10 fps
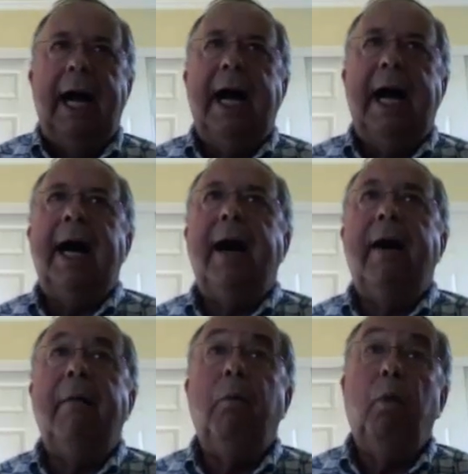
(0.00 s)

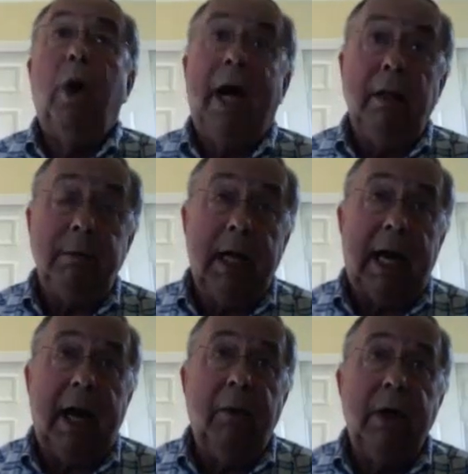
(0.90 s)
Uh, well,
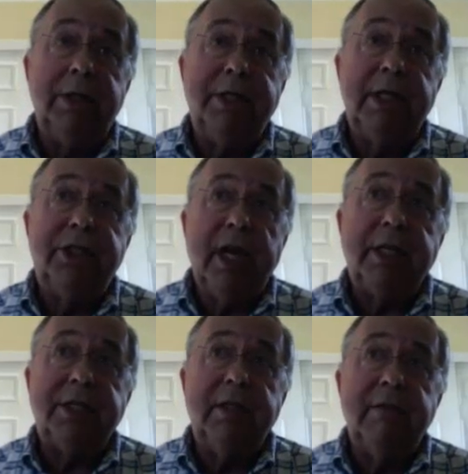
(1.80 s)
I would
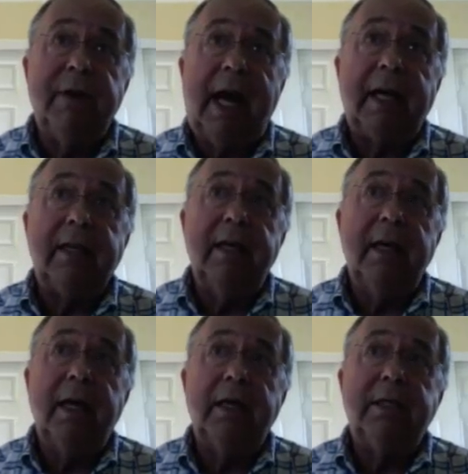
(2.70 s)
suggest the fact
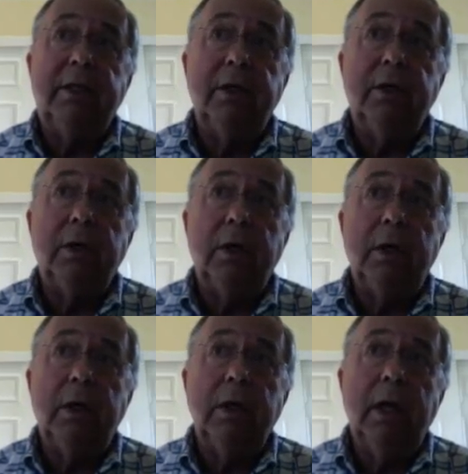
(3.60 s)
that
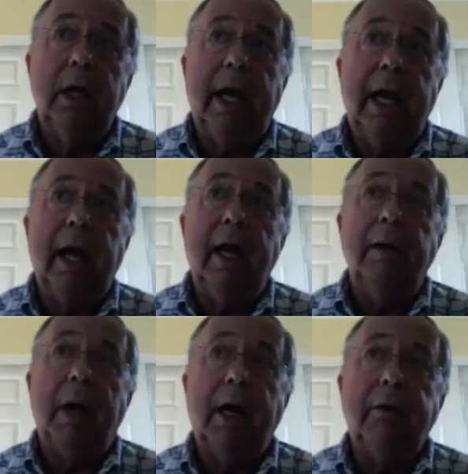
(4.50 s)
Google
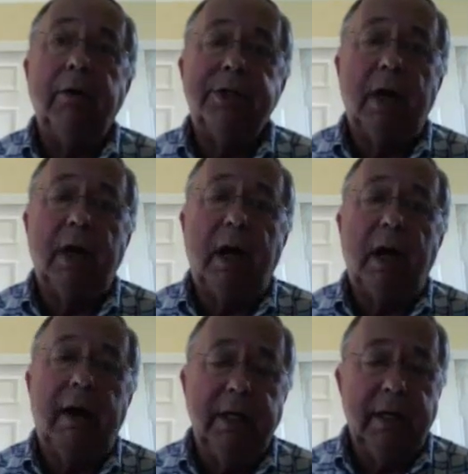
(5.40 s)
and
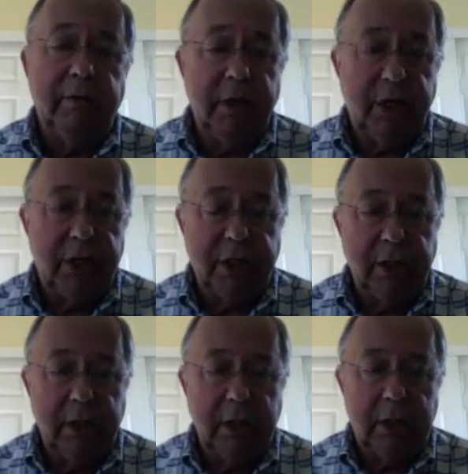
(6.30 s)
Microsoft and
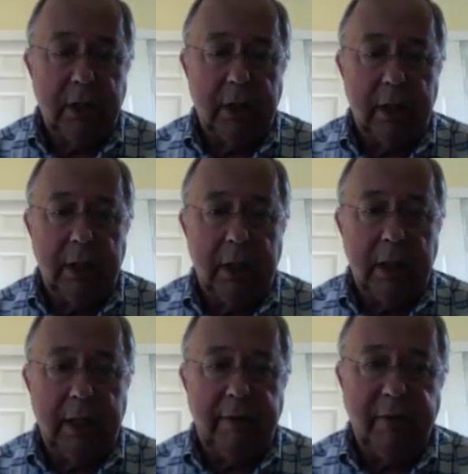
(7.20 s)
Envision,
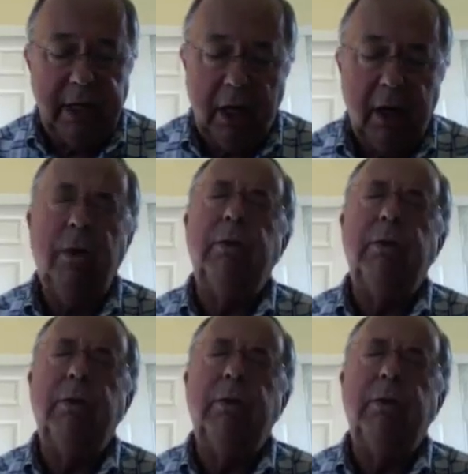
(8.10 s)
Nvidia